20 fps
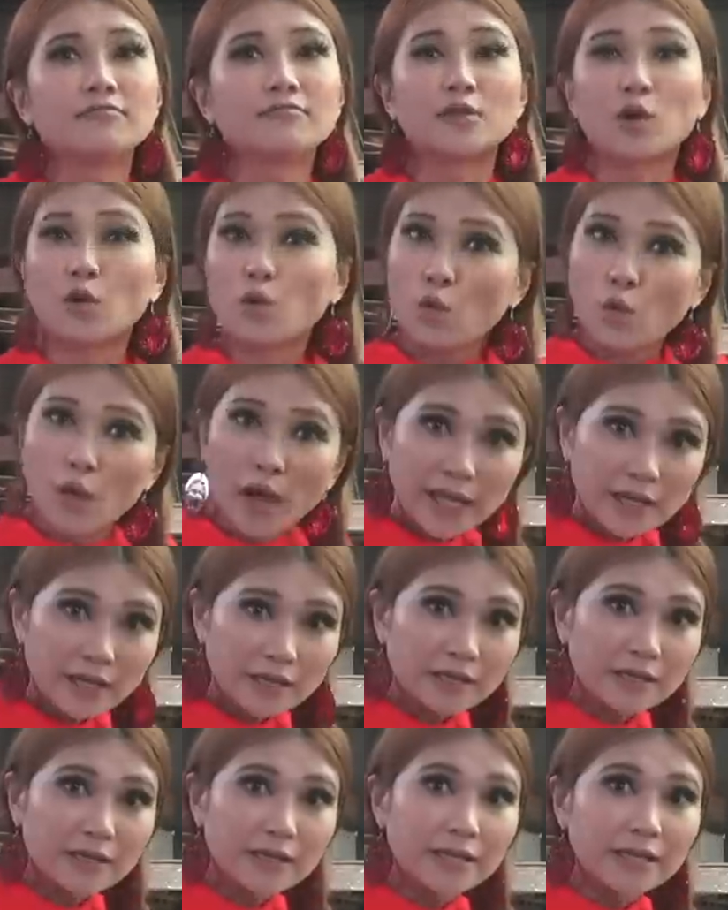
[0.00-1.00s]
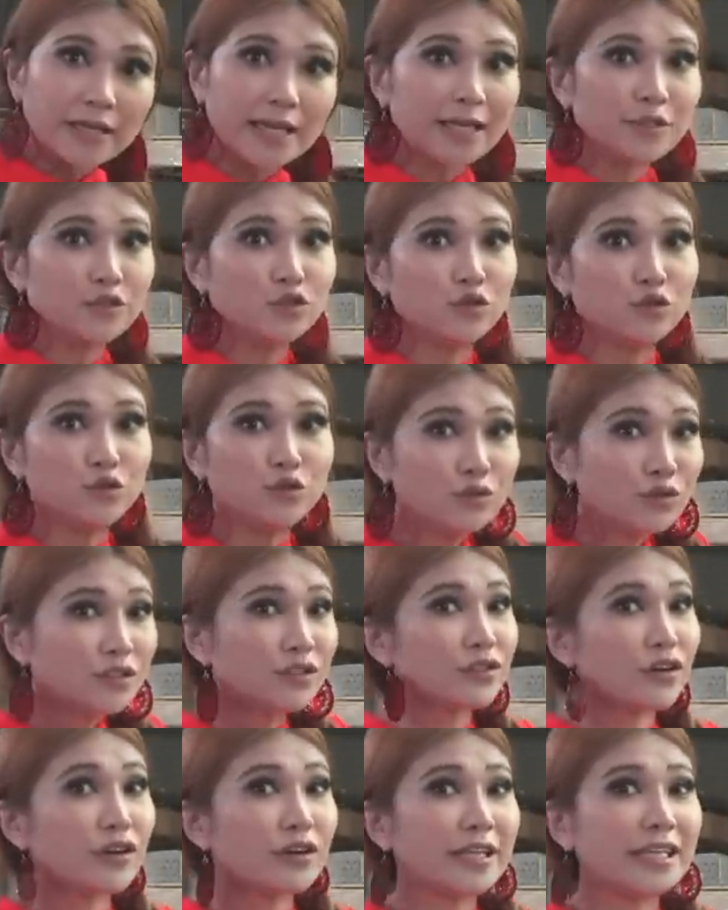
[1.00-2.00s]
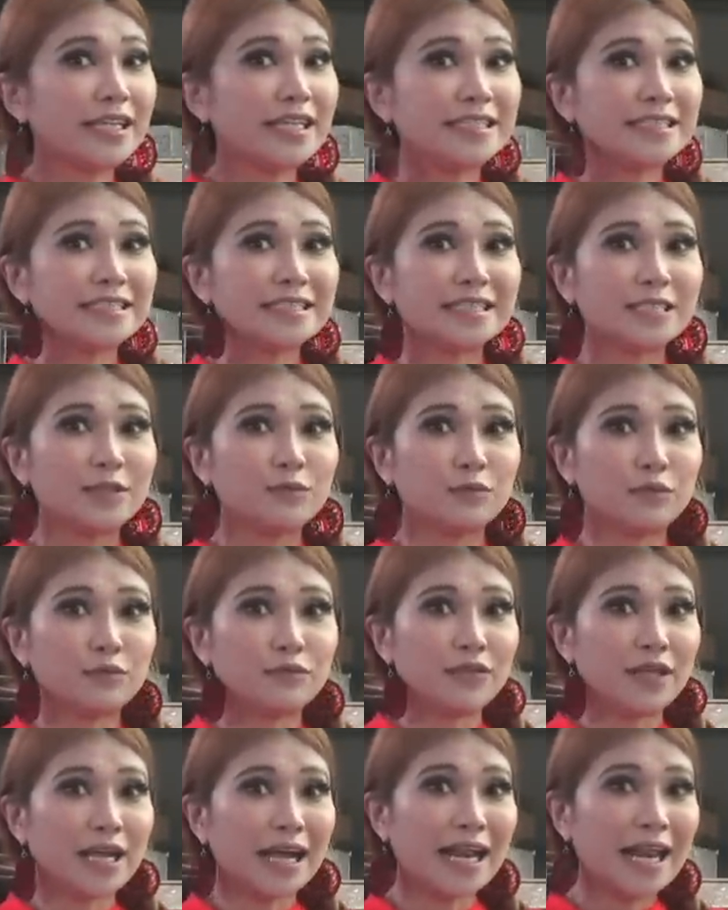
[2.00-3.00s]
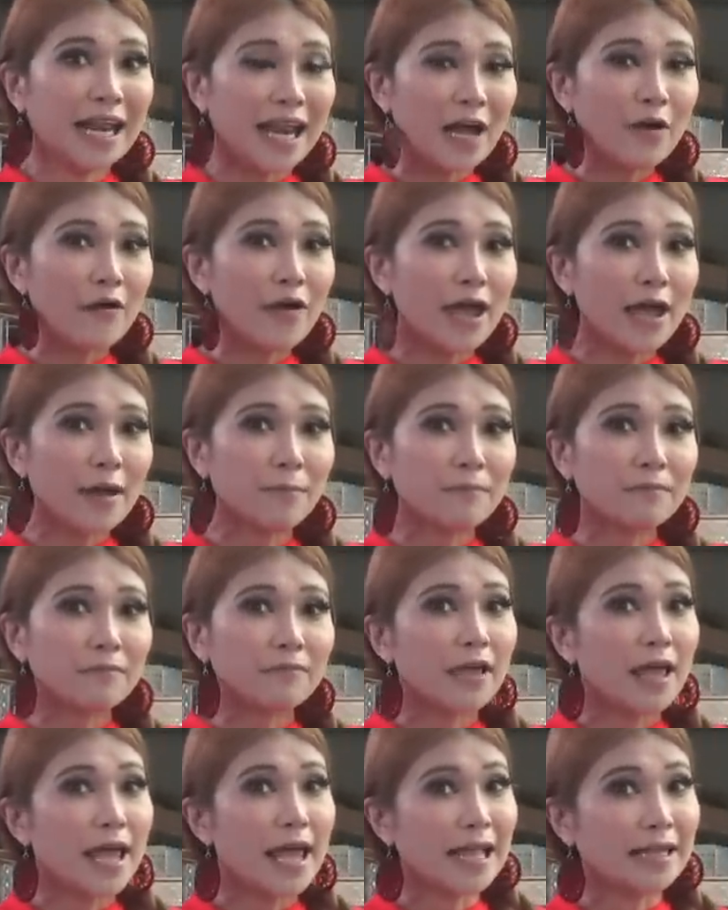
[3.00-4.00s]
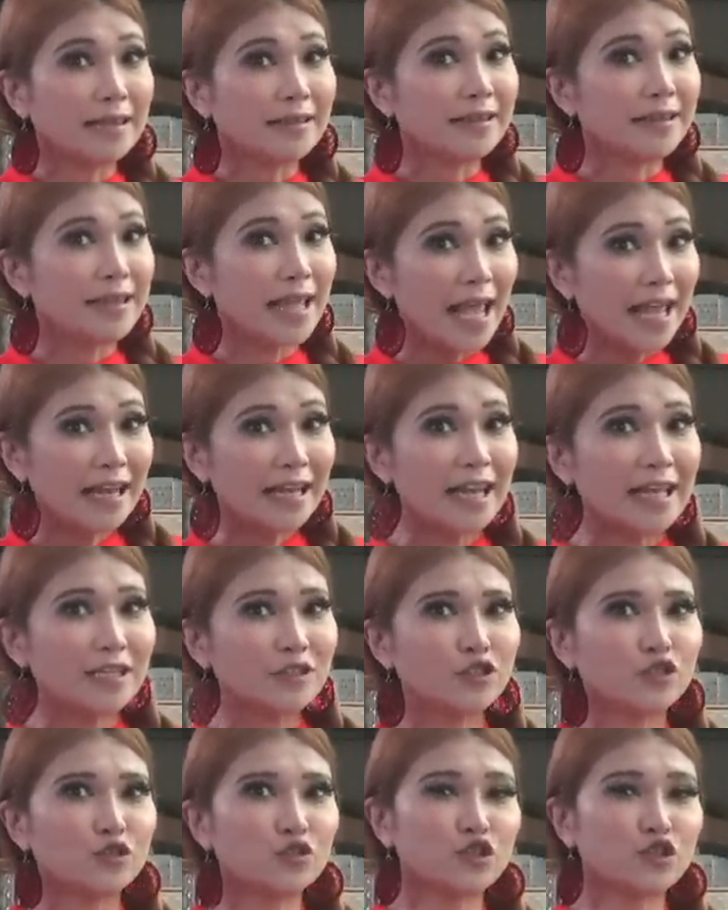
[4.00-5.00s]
The Gweike gets you started easily with their cloud app, and then lets you